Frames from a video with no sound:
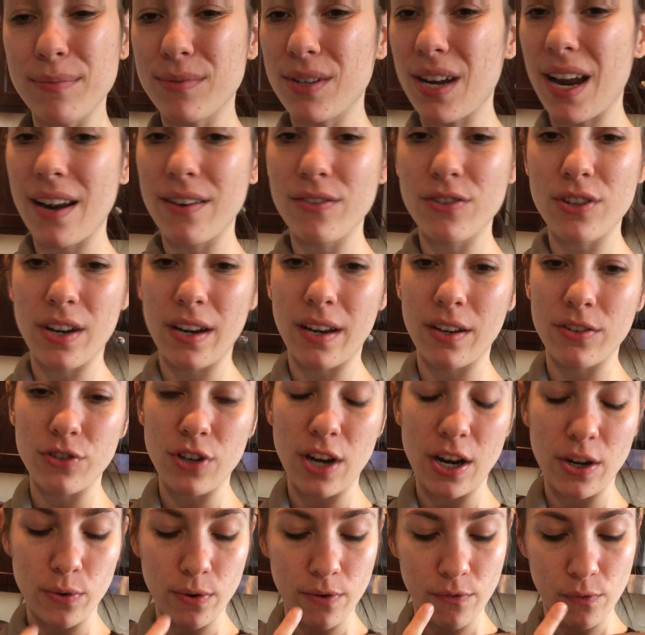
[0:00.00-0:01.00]
I'm
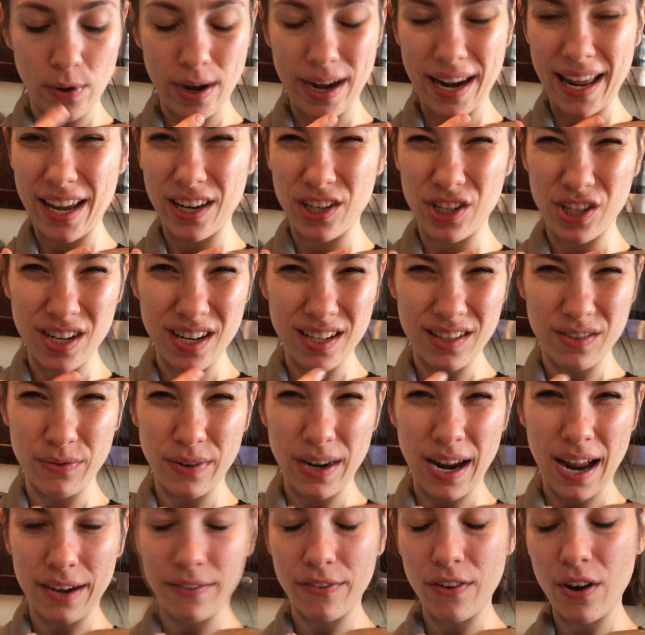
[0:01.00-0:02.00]
trying to avoid eggs. She doesn't
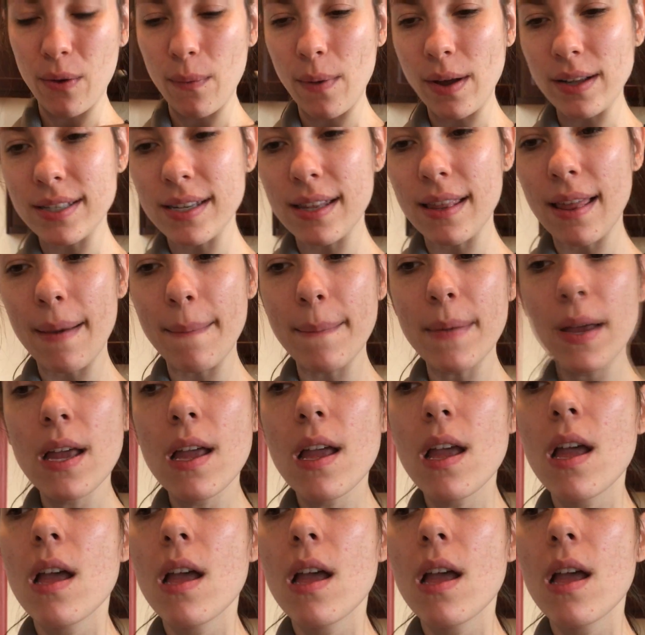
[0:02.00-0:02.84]
react very well to them.